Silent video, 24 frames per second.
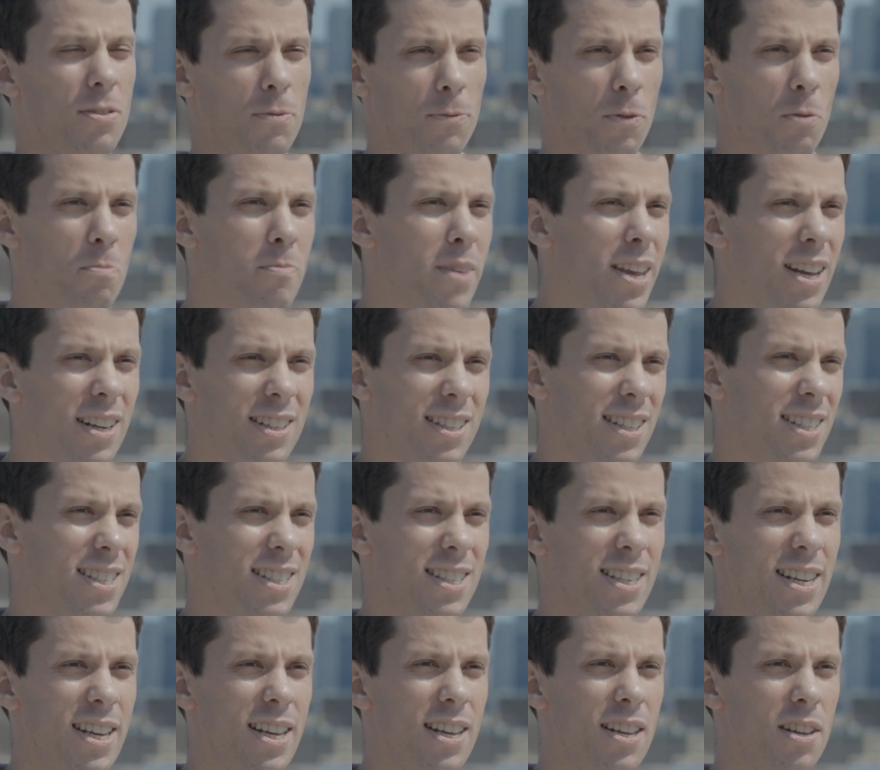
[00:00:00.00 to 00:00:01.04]
for me to
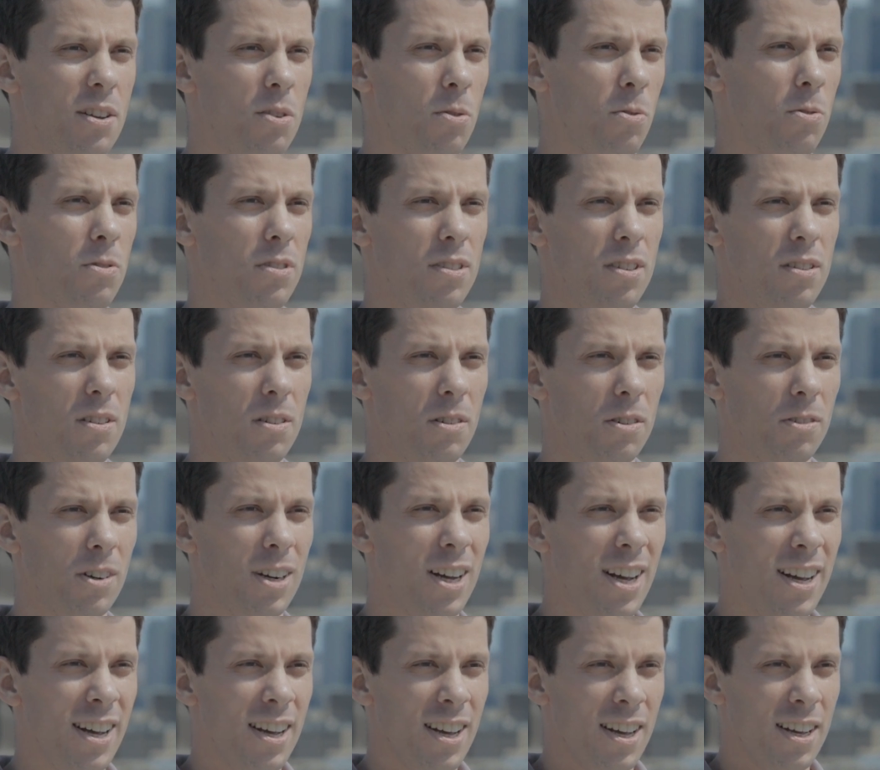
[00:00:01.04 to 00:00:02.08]
see or do.
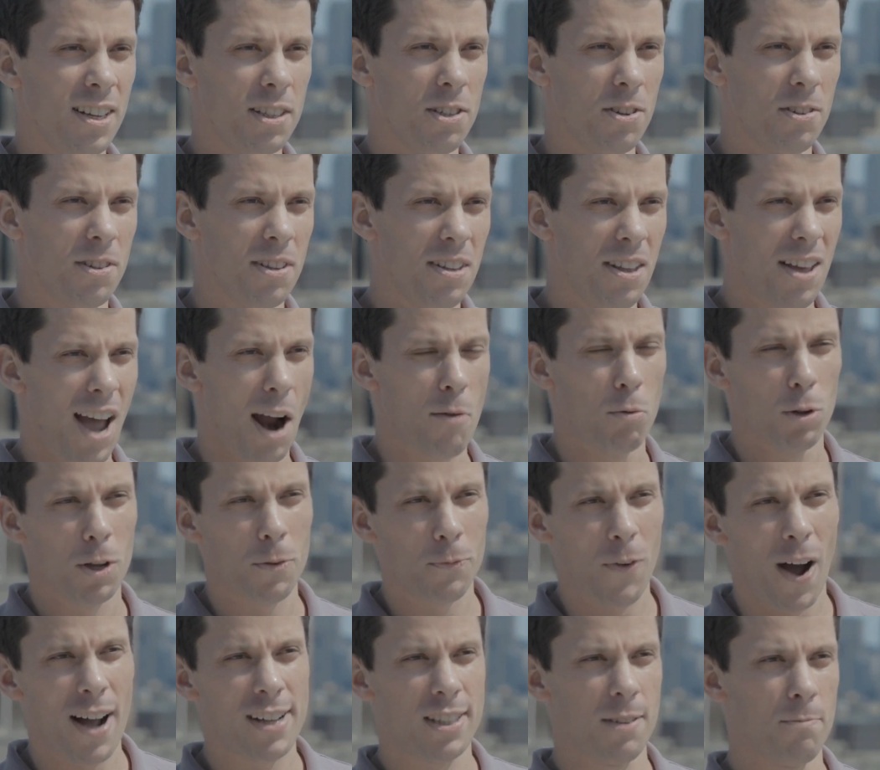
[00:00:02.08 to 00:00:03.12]
So I really
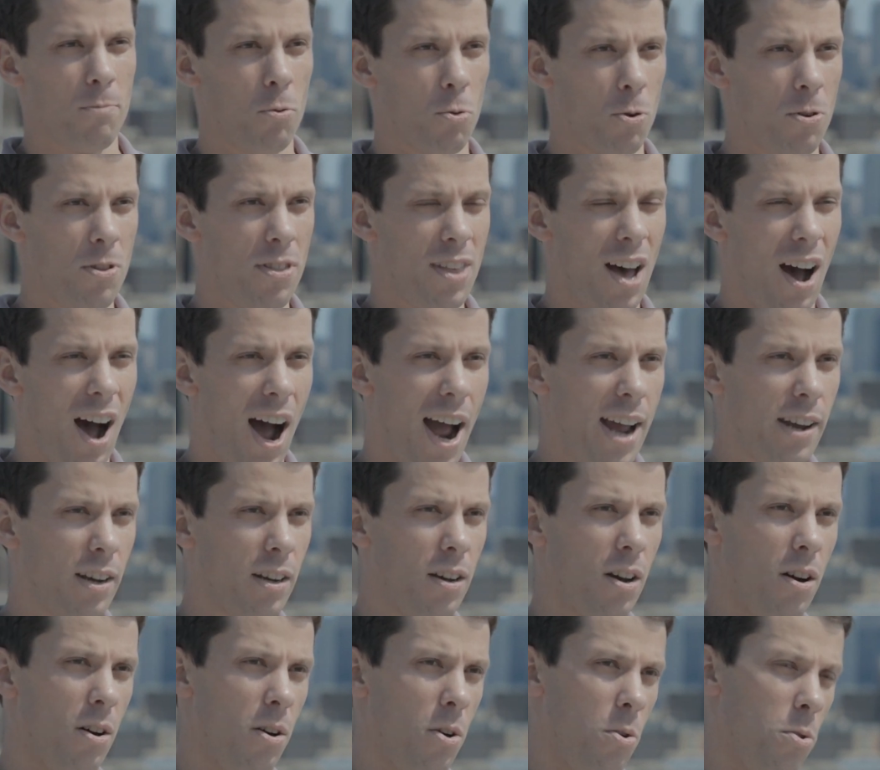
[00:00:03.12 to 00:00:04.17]
find it's important that I
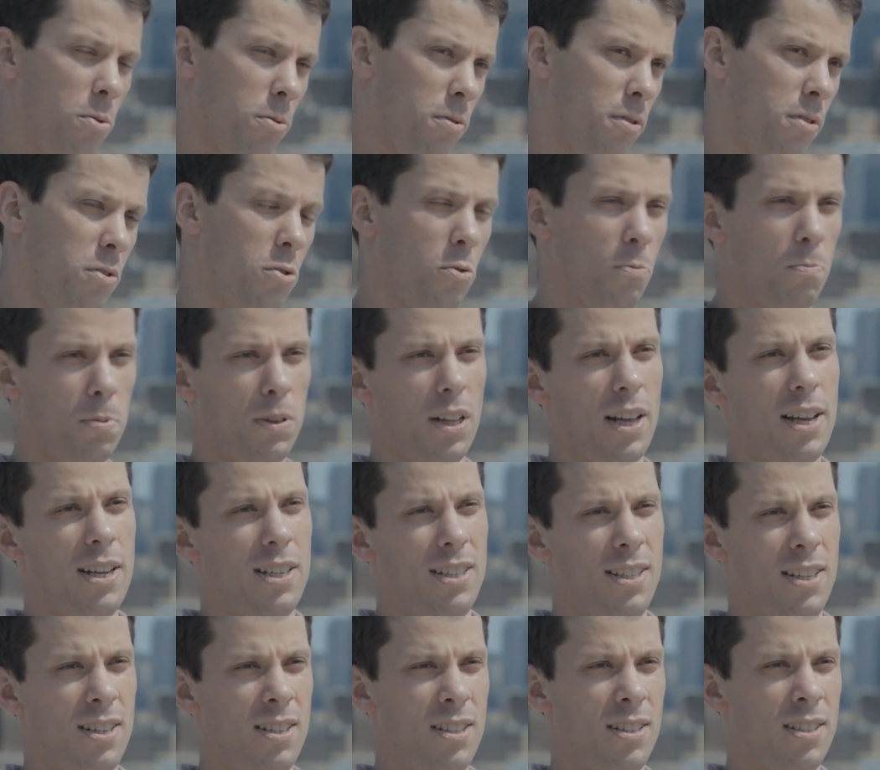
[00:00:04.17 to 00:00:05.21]
go to
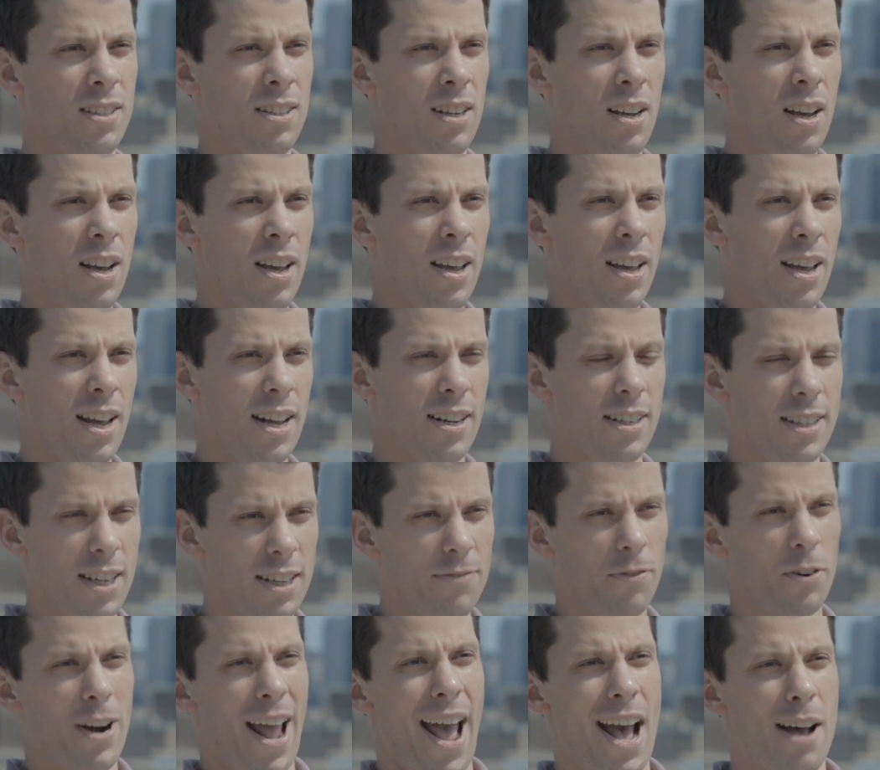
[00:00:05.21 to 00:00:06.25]
places in
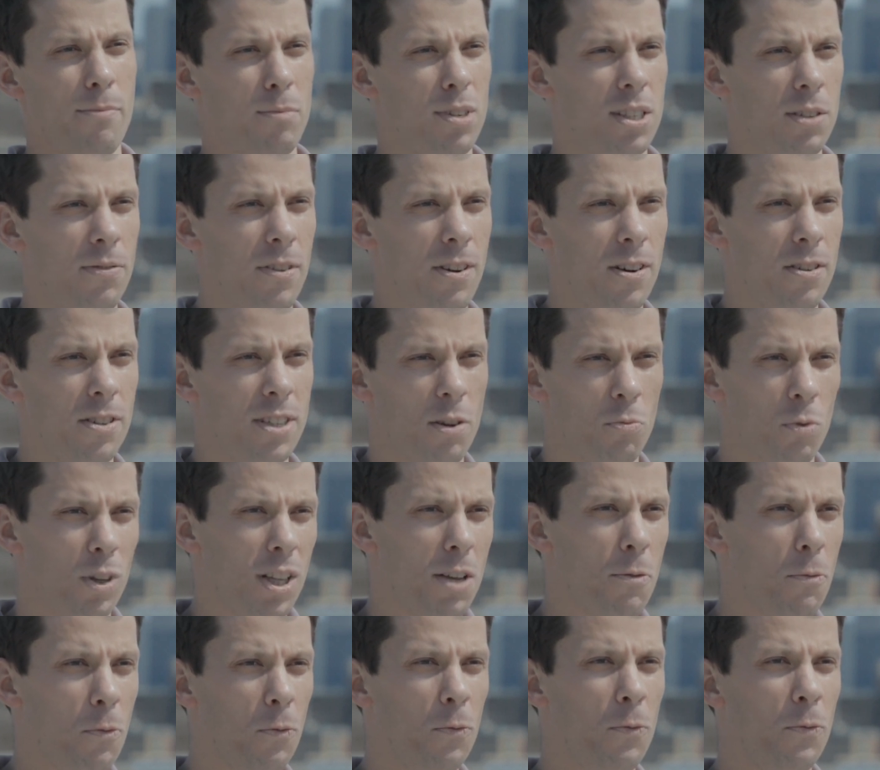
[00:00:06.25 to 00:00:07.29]
different atmospheres and
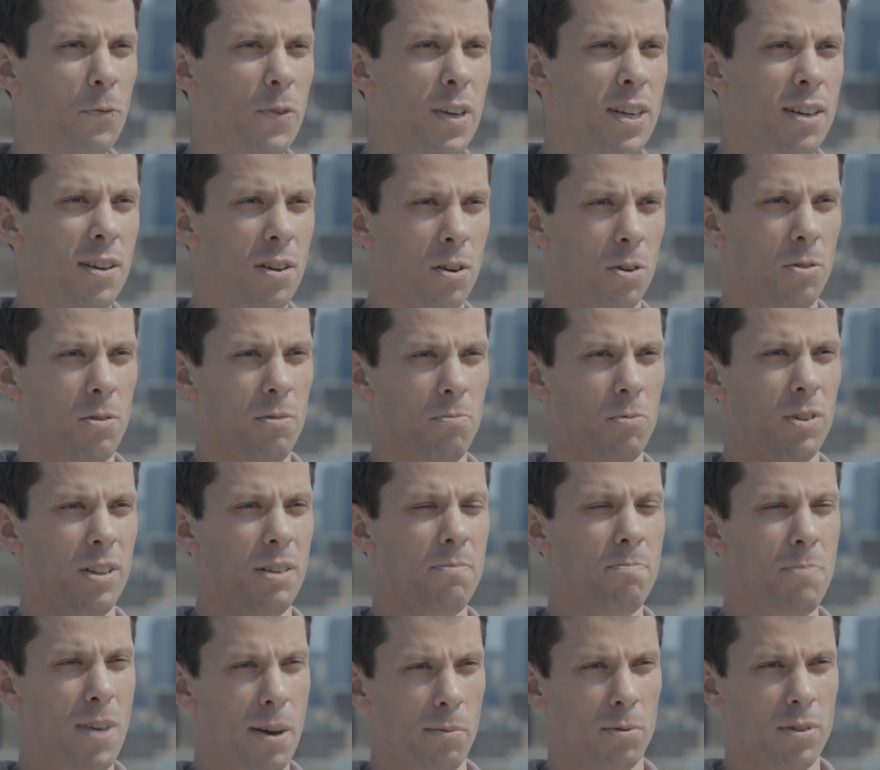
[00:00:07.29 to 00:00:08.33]
really feel, really
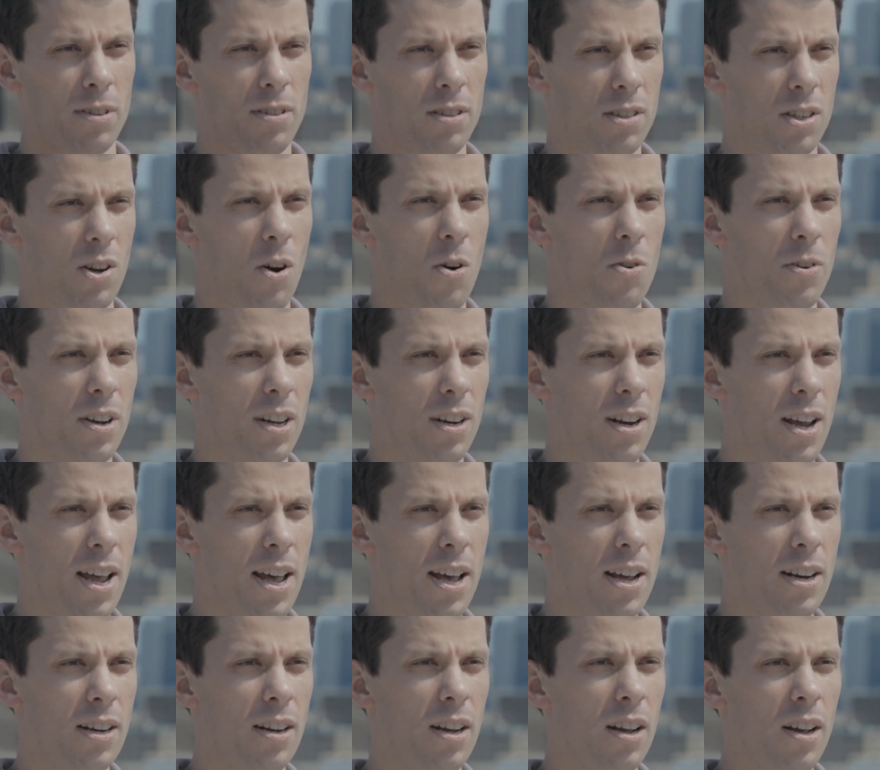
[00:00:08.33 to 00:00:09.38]
be able to soak it
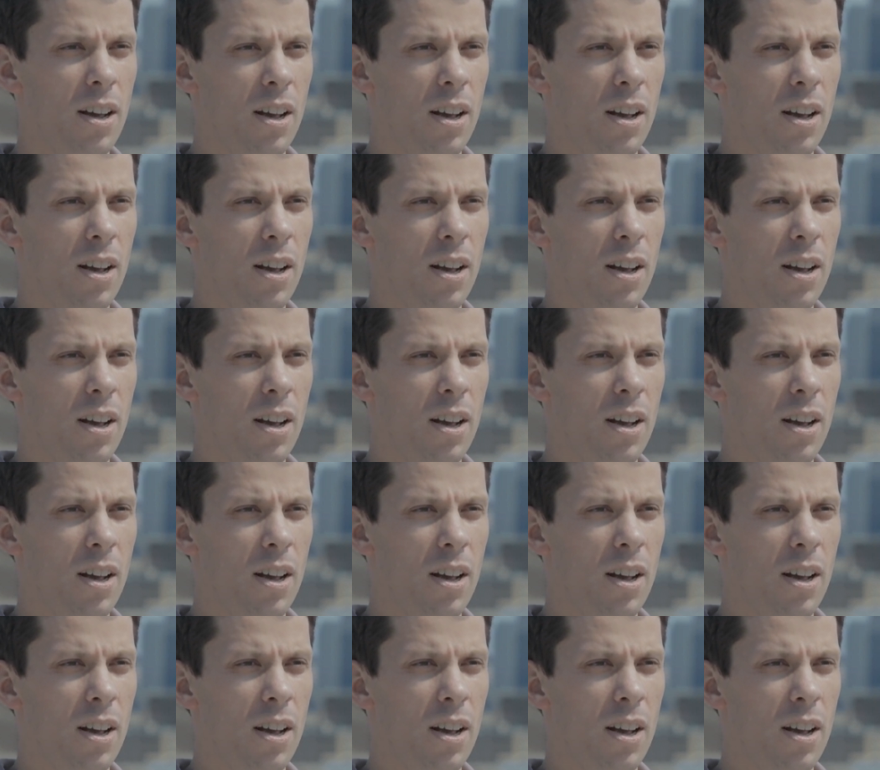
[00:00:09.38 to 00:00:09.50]
in.